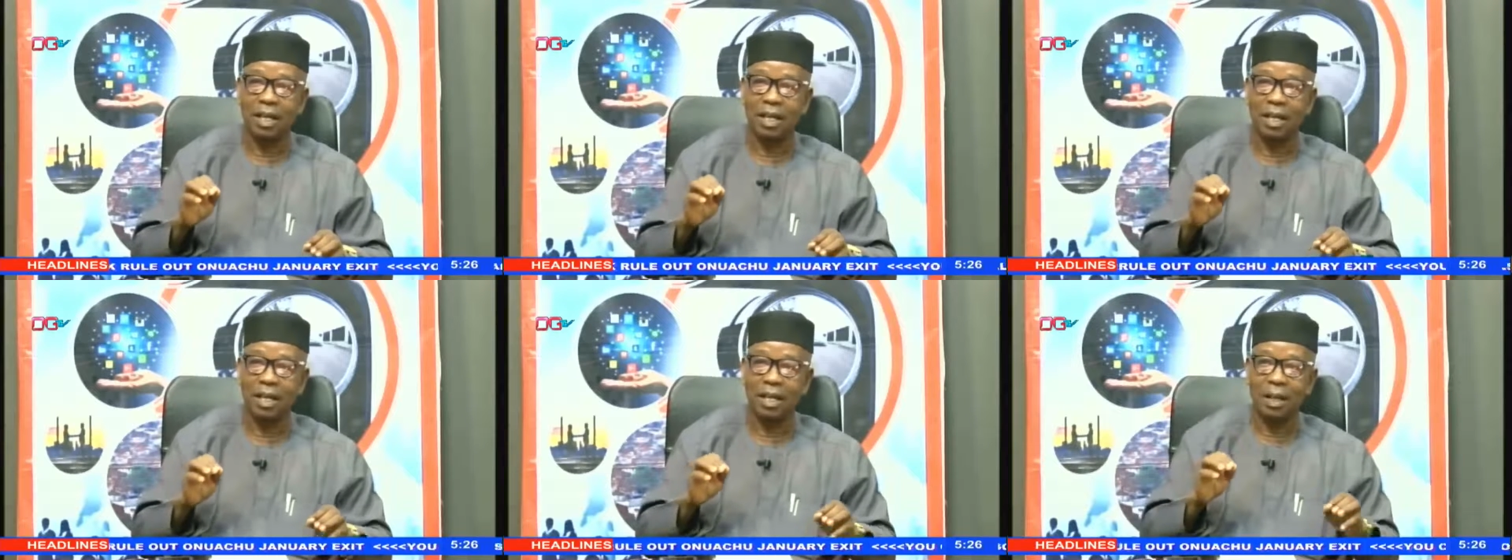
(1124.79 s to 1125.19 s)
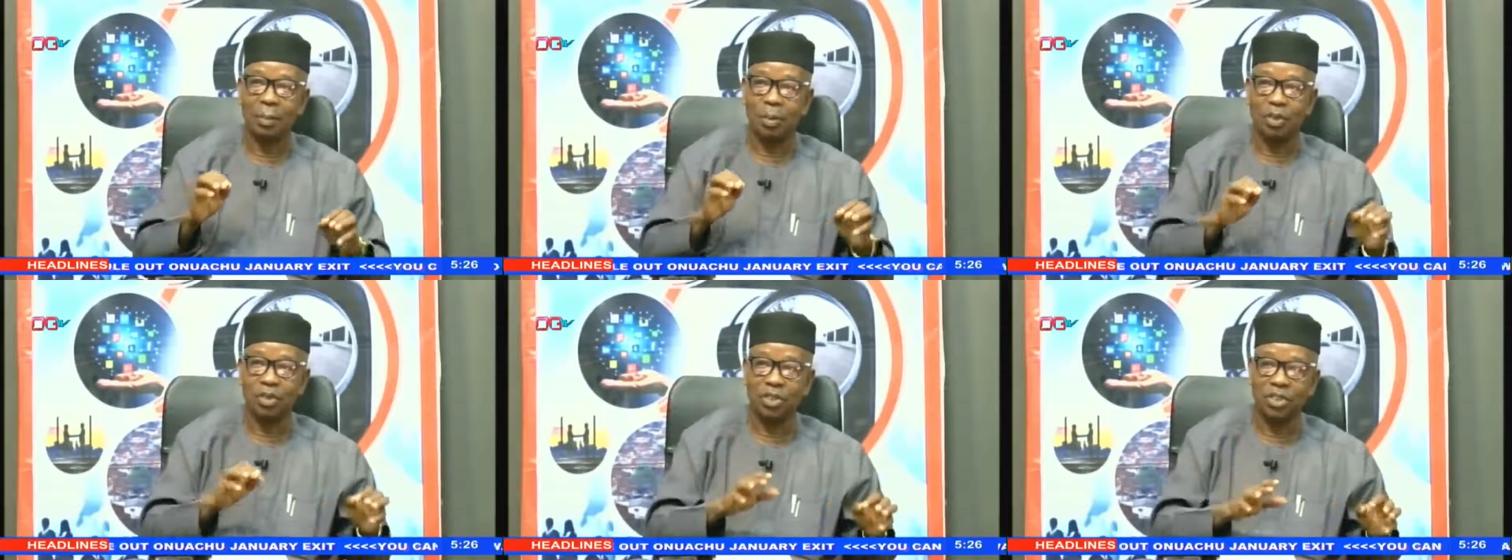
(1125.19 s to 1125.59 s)
a
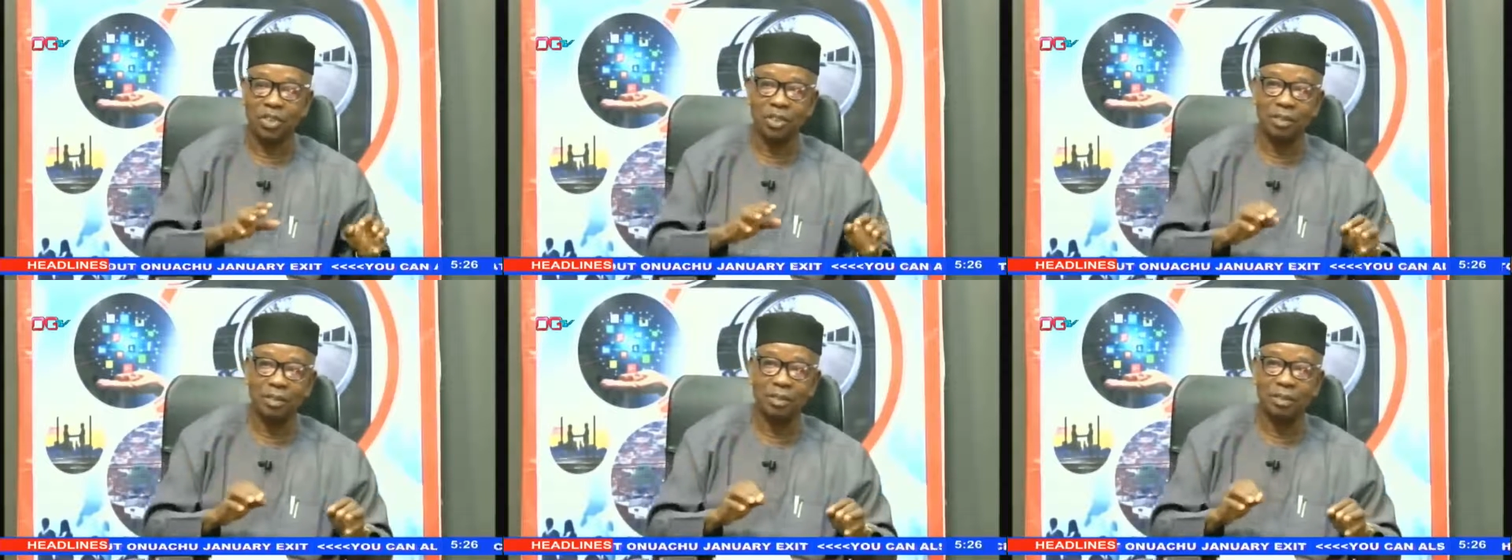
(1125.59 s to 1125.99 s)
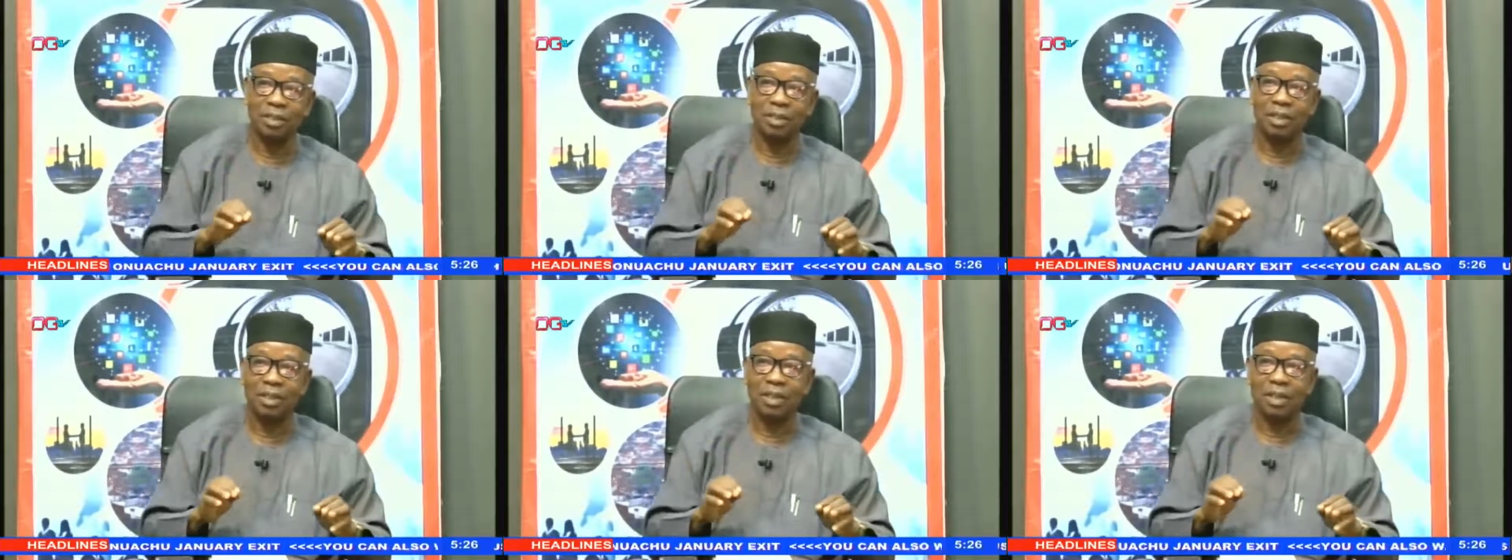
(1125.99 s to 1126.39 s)
politician,
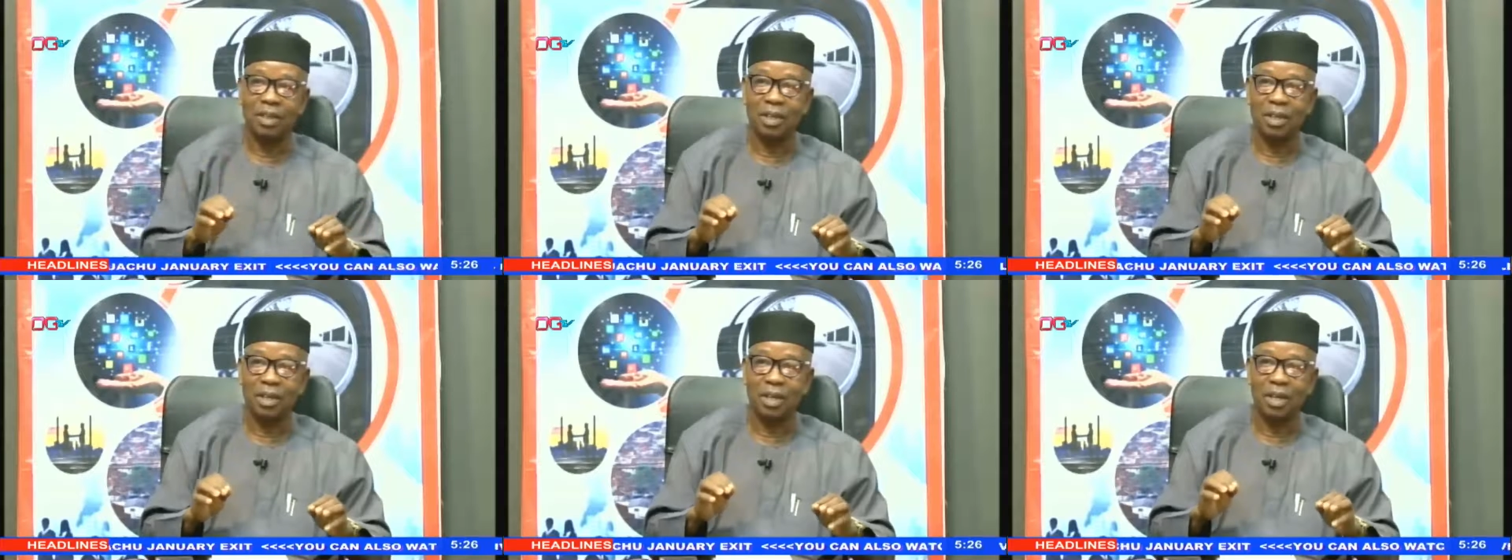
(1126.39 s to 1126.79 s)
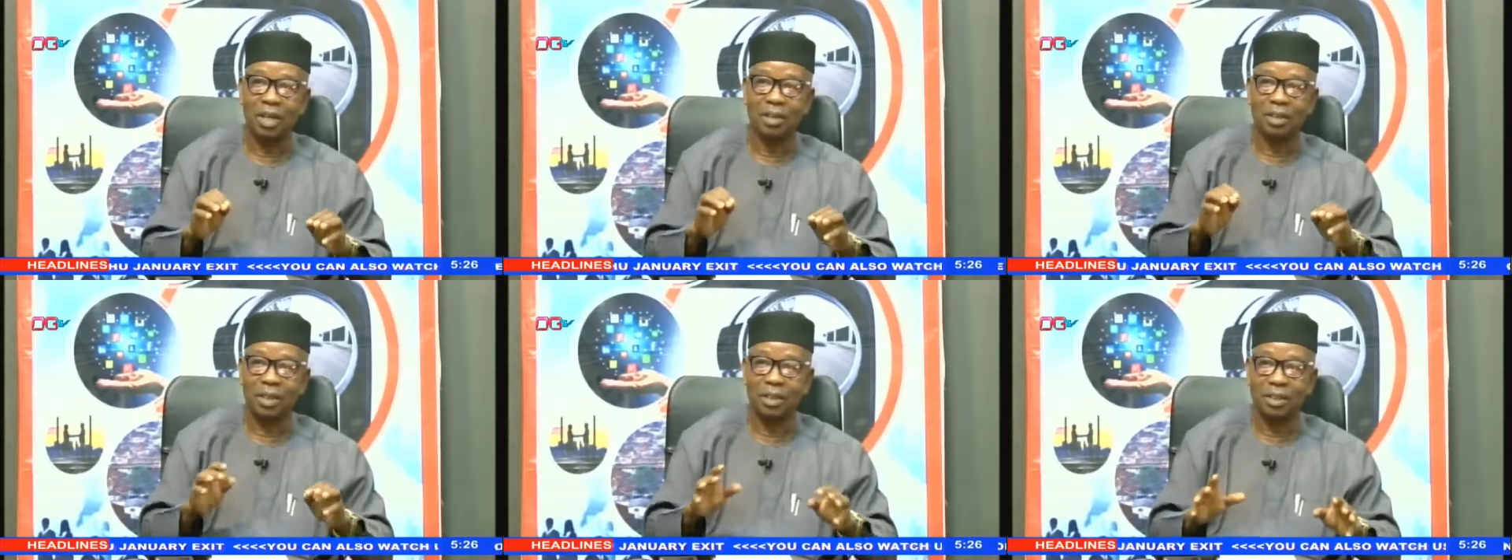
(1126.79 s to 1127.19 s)

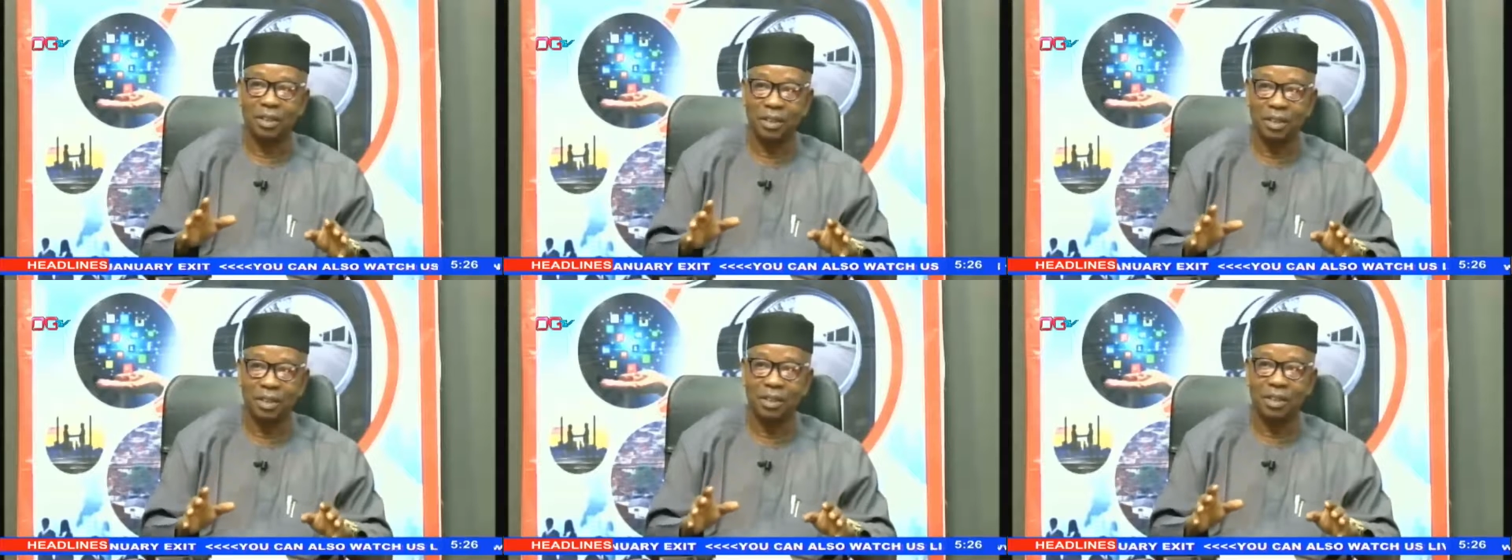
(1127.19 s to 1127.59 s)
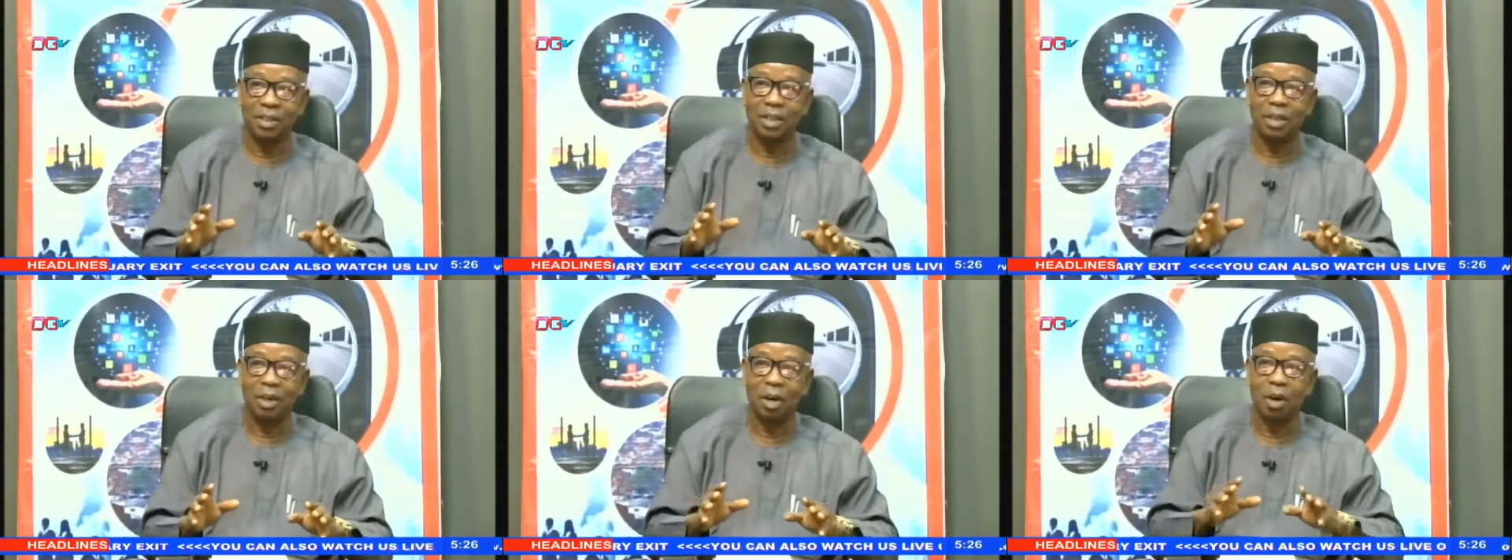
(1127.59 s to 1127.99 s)
educationist,
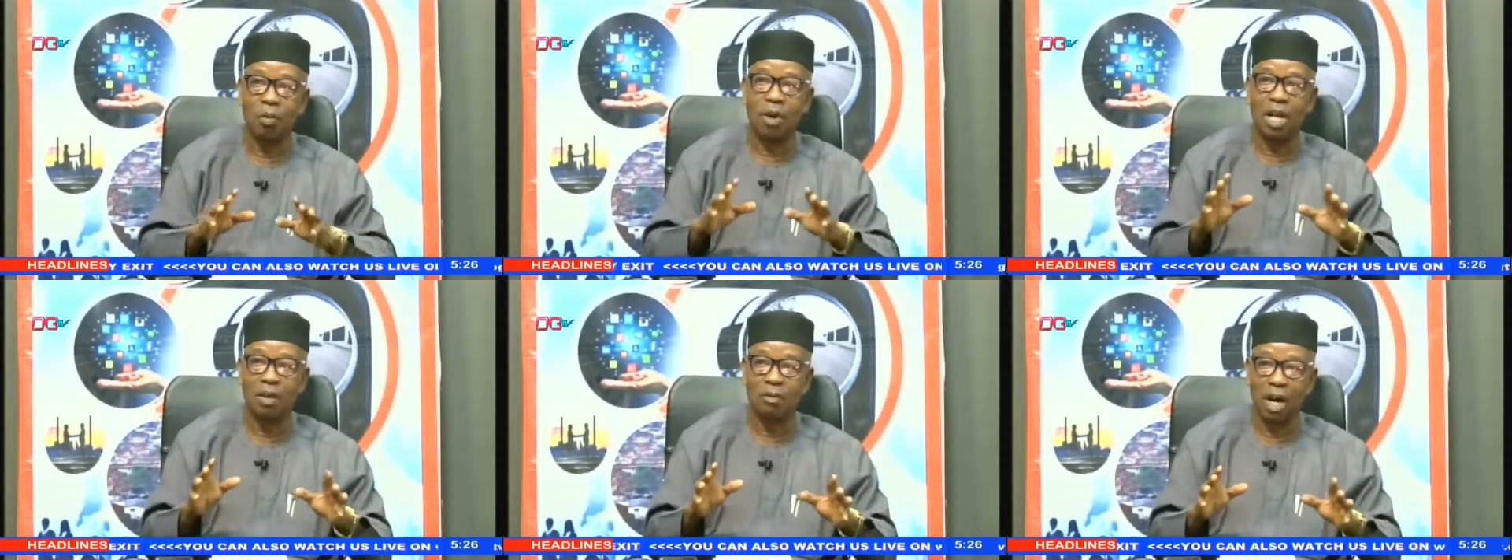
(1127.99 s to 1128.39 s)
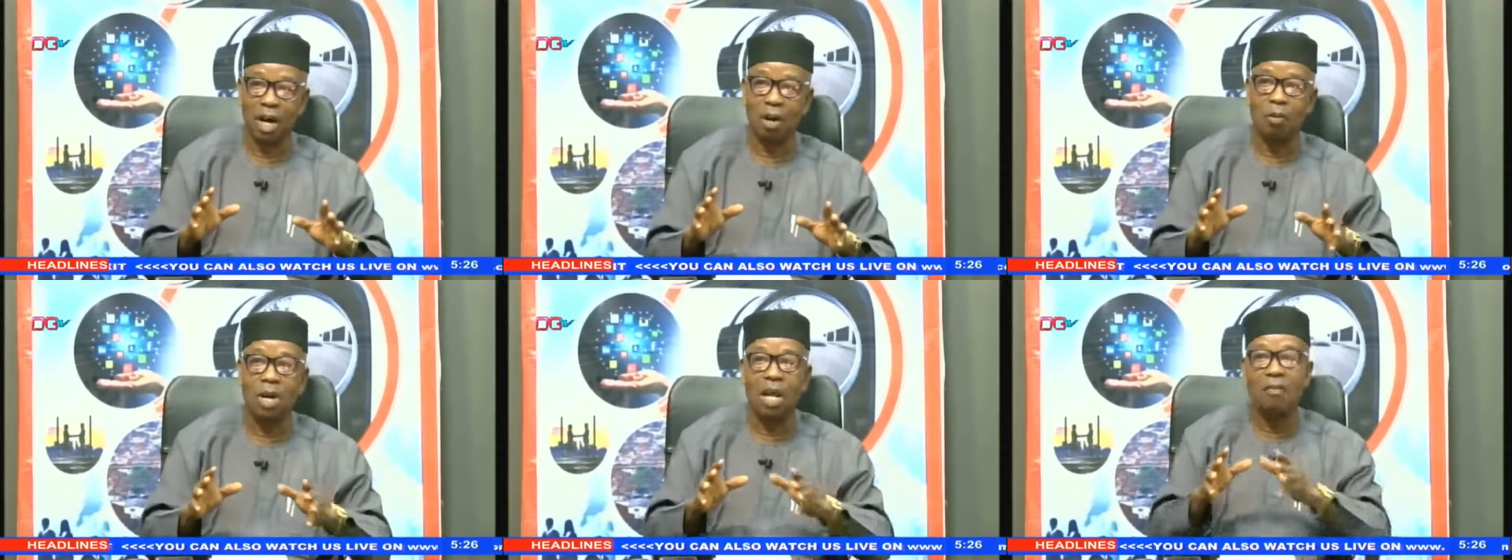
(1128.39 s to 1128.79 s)
or whatever
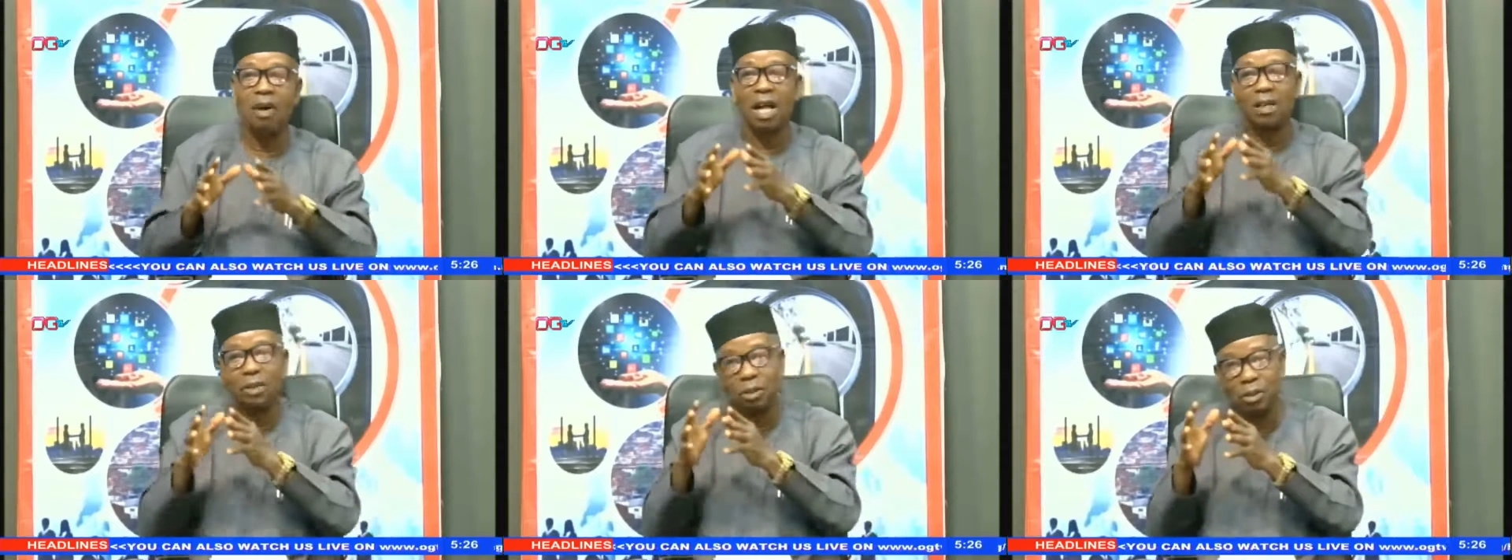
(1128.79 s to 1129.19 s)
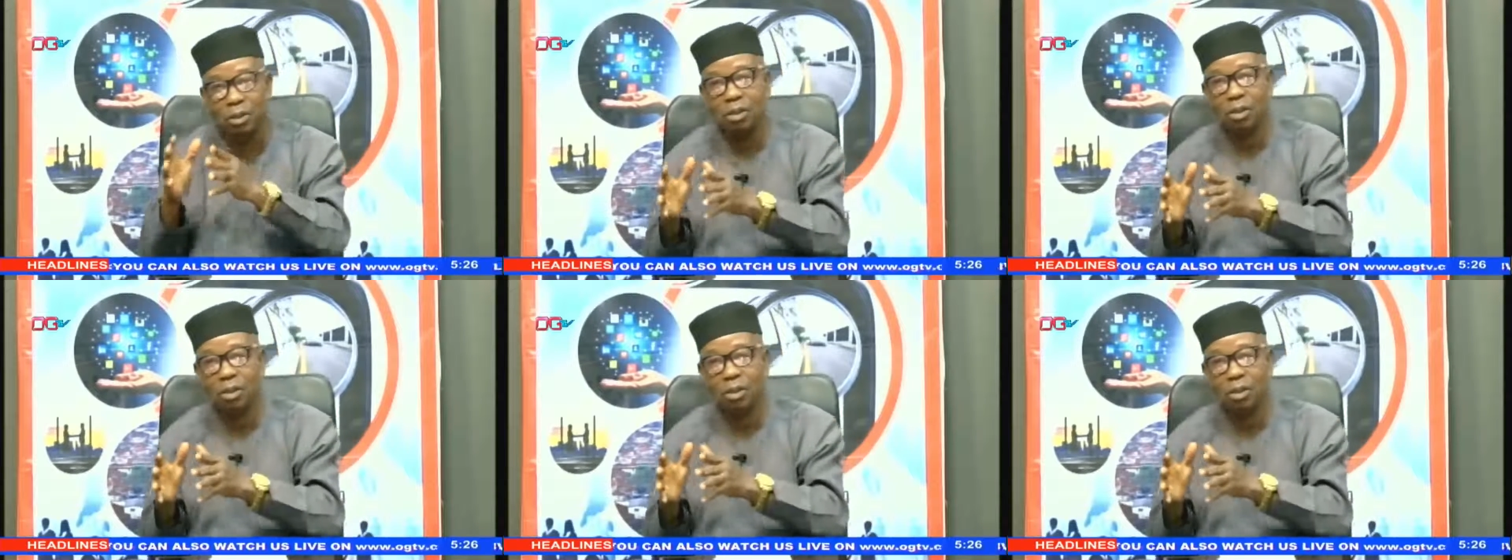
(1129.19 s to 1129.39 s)
you